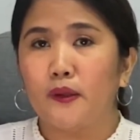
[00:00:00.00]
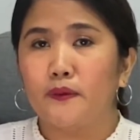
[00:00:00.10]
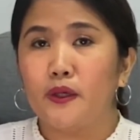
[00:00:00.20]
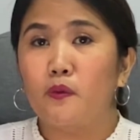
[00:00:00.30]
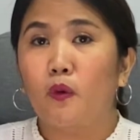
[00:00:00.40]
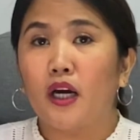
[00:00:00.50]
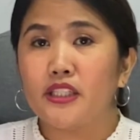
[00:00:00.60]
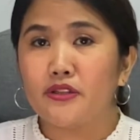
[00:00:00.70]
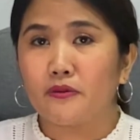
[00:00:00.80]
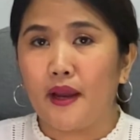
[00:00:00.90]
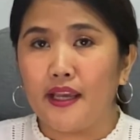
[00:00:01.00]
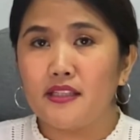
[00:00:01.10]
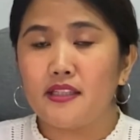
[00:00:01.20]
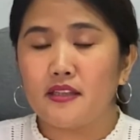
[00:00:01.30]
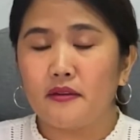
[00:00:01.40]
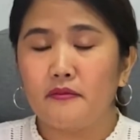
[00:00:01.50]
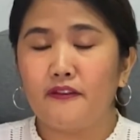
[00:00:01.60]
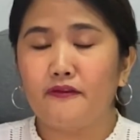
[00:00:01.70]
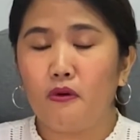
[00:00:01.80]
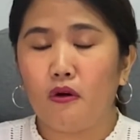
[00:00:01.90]
we want to raise
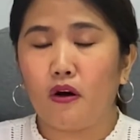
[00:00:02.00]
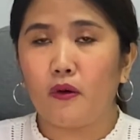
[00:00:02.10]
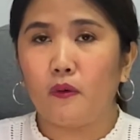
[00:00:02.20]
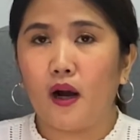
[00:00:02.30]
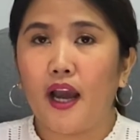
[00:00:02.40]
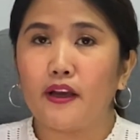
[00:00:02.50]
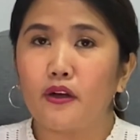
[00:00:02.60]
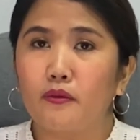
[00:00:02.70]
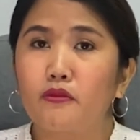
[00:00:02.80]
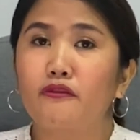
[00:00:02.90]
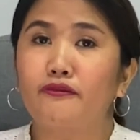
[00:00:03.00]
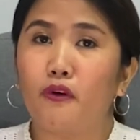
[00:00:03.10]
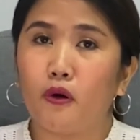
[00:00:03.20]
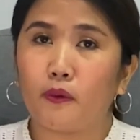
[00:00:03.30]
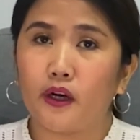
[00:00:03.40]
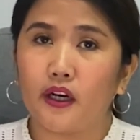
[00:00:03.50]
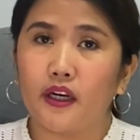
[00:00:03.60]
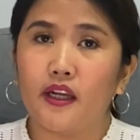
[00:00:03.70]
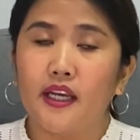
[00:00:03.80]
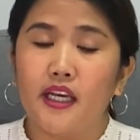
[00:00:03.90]
before I move
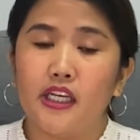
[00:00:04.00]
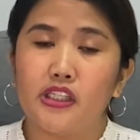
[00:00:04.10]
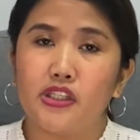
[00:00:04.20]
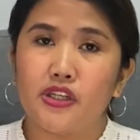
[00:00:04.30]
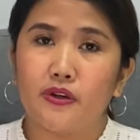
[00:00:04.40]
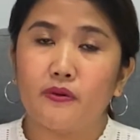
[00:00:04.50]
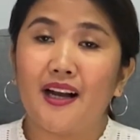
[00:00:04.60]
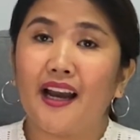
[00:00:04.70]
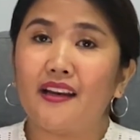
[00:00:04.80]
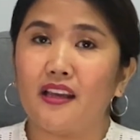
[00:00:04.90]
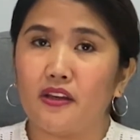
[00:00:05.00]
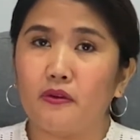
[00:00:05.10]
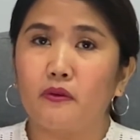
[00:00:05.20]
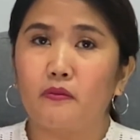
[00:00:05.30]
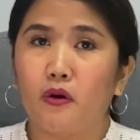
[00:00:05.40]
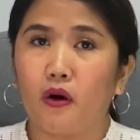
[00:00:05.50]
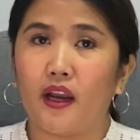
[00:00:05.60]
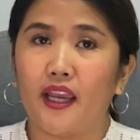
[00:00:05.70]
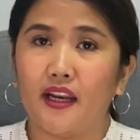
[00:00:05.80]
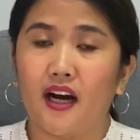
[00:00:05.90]
forward into guiding you more
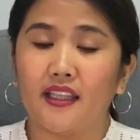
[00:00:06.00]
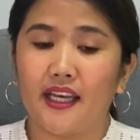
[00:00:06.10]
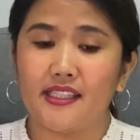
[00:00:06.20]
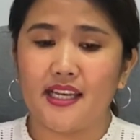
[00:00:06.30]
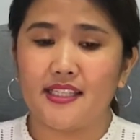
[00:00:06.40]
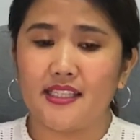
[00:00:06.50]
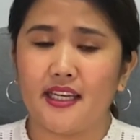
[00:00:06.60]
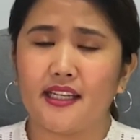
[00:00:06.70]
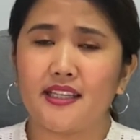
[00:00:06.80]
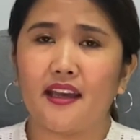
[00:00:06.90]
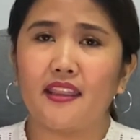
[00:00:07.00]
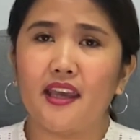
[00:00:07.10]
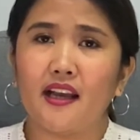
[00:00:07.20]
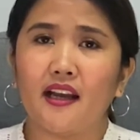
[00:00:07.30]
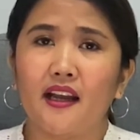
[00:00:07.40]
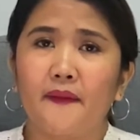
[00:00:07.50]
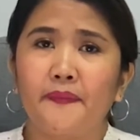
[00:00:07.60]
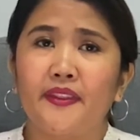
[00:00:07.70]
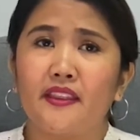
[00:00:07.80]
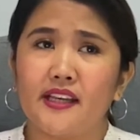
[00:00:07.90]
in online testing, because I think
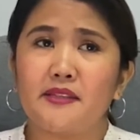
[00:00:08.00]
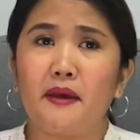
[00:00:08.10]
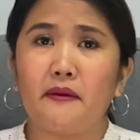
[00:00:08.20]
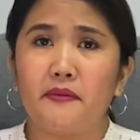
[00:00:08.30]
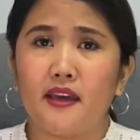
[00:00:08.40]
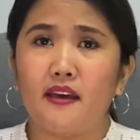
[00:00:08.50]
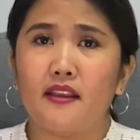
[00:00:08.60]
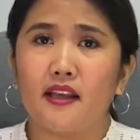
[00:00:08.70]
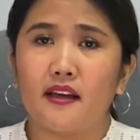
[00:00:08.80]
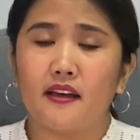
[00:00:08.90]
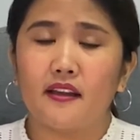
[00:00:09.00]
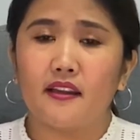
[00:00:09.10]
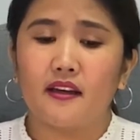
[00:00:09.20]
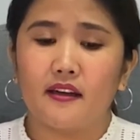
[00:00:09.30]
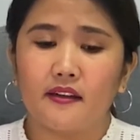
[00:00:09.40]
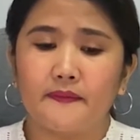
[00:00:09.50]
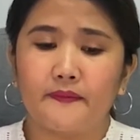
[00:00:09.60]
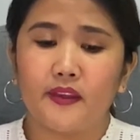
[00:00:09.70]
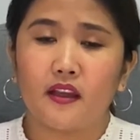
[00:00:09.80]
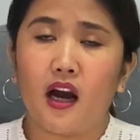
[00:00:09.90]
this may be the
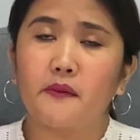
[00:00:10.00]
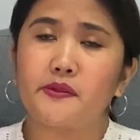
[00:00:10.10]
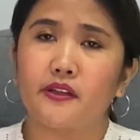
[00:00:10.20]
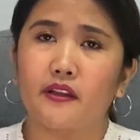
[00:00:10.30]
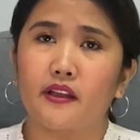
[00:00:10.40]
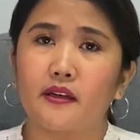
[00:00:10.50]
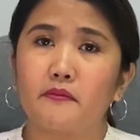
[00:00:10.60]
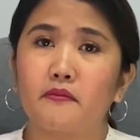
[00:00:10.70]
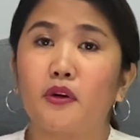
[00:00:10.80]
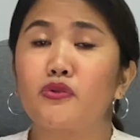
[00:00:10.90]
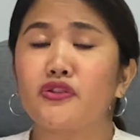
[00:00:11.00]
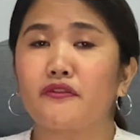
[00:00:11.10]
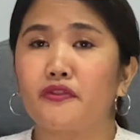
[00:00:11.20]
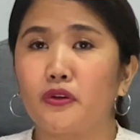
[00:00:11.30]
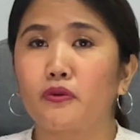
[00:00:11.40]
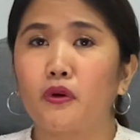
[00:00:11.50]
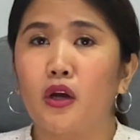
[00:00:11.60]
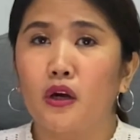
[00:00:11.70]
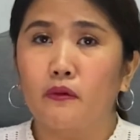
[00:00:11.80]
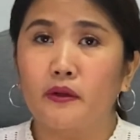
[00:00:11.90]
option that most of you
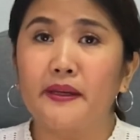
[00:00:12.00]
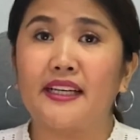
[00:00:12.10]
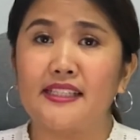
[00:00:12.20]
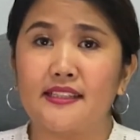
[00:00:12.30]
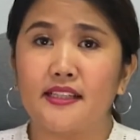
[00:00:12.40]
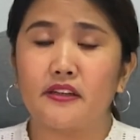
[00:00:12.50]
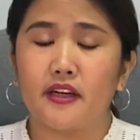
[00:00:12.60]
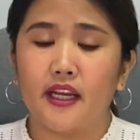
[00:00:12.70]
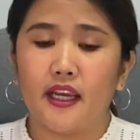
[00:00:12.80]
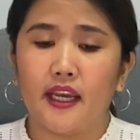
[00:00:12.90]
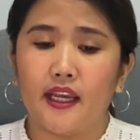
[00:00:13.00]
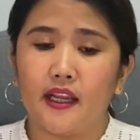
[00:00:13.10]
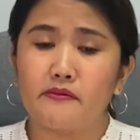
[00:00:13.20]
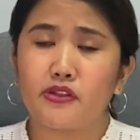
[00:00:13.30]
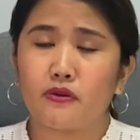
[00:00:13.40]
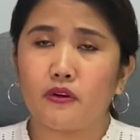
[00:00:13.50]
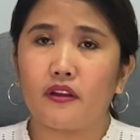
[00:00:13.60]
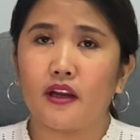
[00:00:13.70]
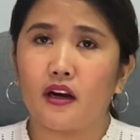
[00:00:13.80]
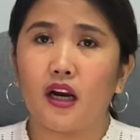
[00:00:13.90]
will be considering, and I'm
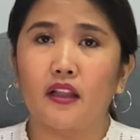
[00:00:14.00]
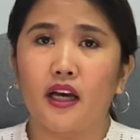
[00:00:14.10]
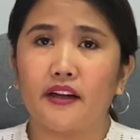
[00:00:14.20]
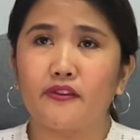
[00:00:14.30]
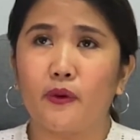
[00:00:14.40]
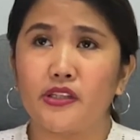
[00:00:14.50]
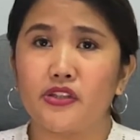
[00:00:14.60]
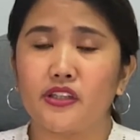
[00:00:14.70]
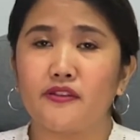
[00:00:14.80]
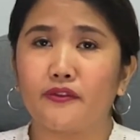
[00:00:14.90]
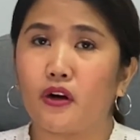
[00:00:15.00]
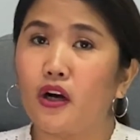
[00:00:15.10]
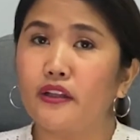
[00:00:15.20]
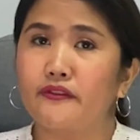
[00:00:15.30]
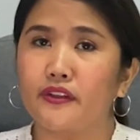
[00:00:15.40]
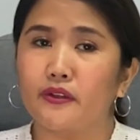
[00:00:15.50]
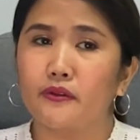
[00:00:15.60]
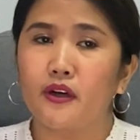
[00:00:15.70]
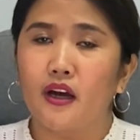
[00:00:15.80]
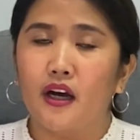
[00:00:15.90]
sure there are a lot of questions for all of
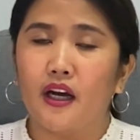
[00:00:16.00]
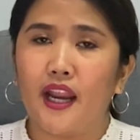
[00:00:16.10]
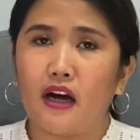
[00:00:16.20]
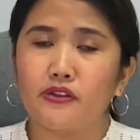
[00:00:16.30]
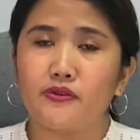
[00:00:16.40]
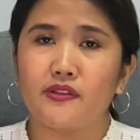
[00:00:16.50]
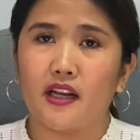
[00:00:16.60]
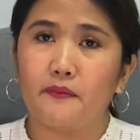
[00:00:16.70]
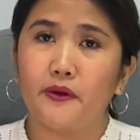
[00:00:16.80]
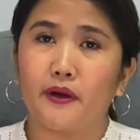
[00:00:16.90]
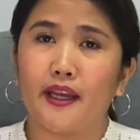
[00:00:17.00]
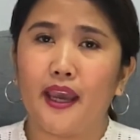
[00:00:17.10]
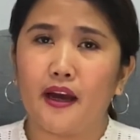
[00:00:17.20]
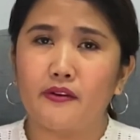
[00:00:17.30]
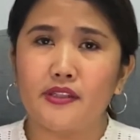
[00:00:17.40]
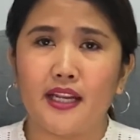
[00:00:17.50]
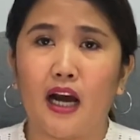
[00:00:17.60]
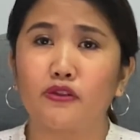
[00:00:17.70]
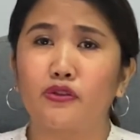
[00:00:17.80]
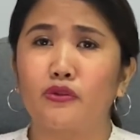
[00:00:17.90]
you on how to set up your accounts and
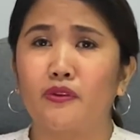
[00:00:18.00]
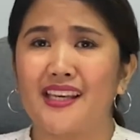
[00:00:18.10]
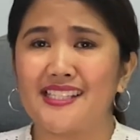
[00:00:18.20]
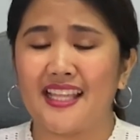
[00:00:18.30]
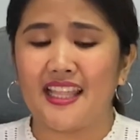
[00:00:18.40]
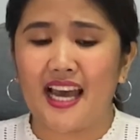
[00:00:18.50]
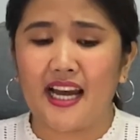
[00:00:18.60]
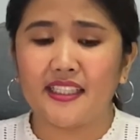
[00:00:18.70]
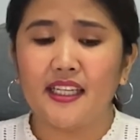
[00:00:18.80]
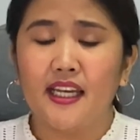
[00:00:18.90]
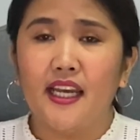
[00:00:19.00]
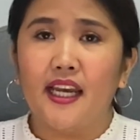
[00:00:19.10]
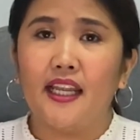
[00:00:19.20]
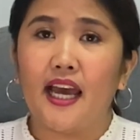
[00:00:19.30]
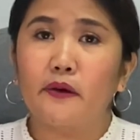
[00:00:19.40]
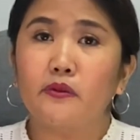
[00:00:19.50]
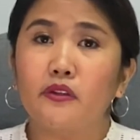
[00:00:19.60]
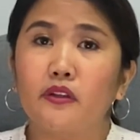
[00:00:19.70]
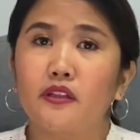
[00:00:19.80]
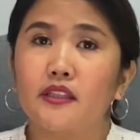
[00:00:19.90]
how to do this and that. And I
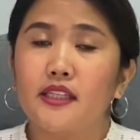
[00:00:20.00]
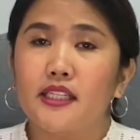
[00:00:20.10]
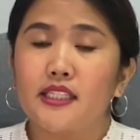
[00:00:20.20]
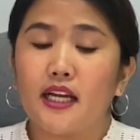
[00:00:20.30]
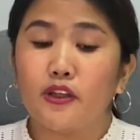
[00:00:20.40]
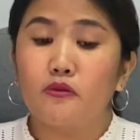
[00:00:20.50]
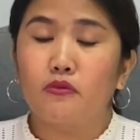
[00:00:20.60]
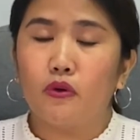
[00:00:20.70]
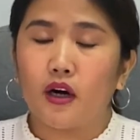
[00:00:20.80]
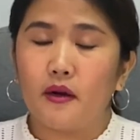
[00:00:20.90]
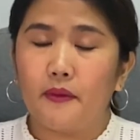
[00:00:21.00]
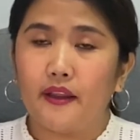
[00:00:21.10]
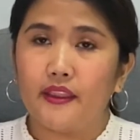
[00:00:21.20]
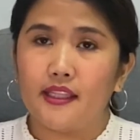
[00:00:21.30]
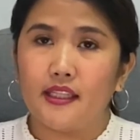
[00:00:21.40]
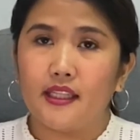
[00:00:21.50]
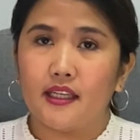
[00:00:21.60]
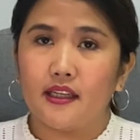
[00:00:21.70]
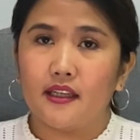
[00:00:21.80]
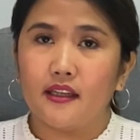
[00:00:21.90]
will tell you more about
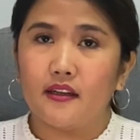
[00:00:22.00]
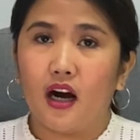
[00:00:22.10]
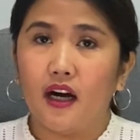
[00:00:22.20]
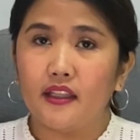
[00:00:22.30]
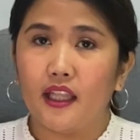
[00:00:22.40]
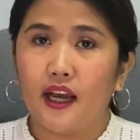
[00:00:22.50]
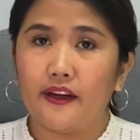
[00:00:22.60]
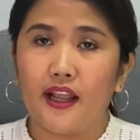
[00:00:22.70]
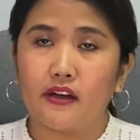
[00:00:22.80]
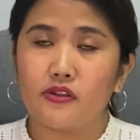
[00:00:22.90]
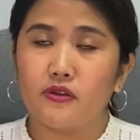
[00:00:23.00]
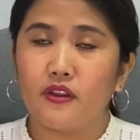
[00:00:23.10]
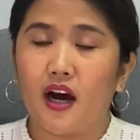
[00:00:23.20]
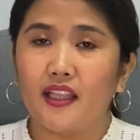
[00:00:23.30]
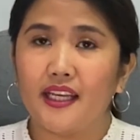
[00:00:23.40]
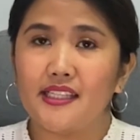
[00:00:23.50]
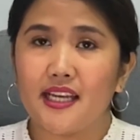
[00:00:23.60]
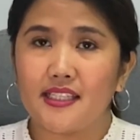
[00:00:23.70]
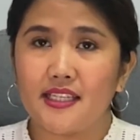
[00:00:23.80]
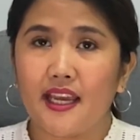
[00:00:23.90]
the online, how to do the online
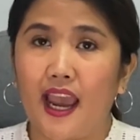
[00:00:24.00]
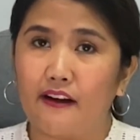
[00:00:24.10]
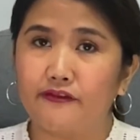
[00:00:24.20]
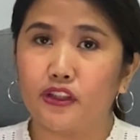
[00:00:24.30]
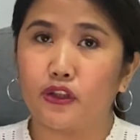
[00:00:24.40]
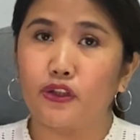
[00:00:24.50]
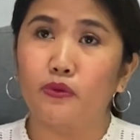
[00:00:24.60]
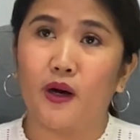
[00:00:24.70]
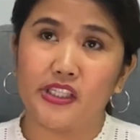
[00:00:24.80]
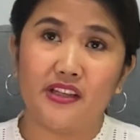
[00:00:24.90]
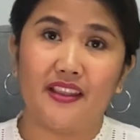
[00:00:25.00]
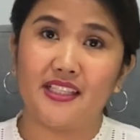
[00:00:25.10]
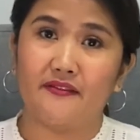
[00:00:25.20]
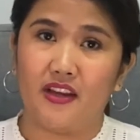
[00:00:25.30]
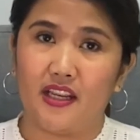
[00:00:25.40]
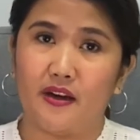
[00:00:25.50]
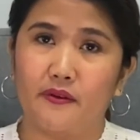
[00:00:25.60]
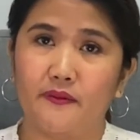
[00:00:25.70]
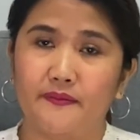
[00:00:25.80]
testing after you watch this video.